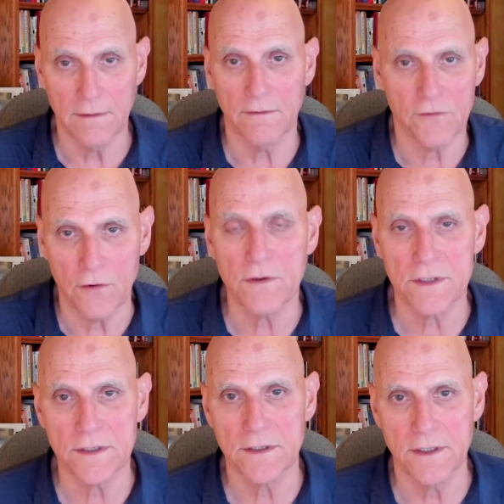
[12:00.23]
of
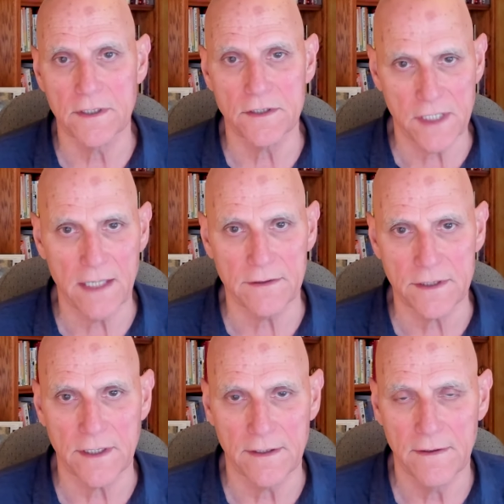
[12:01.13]
course, is
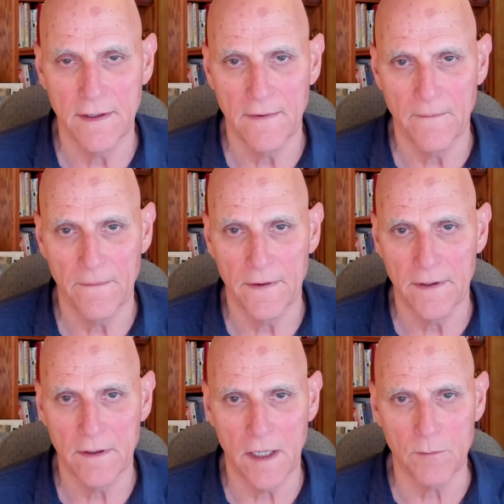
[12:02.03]
challenging.
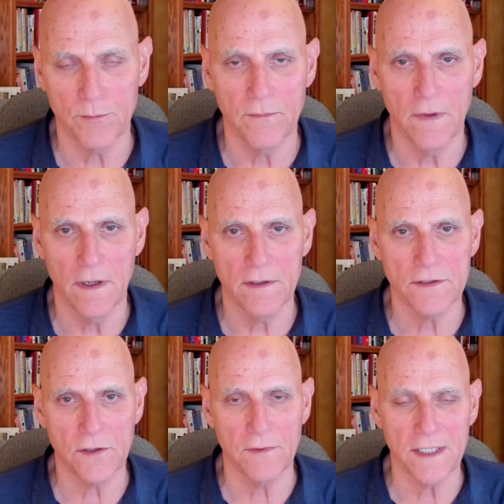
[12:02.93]
And
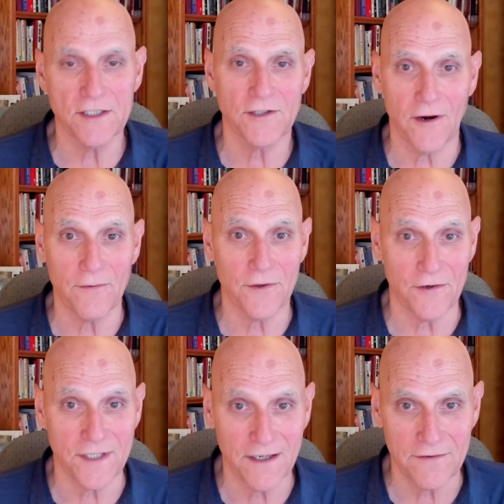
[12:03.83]
so let's start with
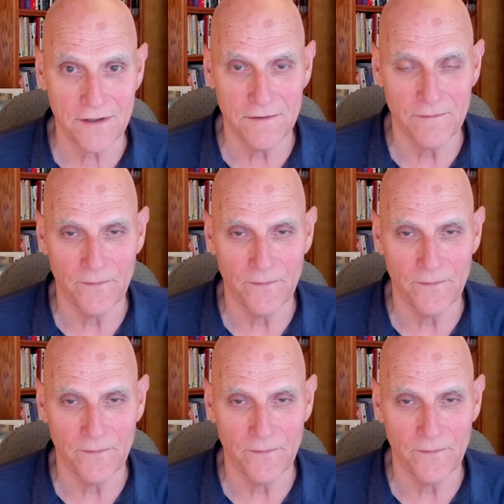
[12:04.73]
ourselves,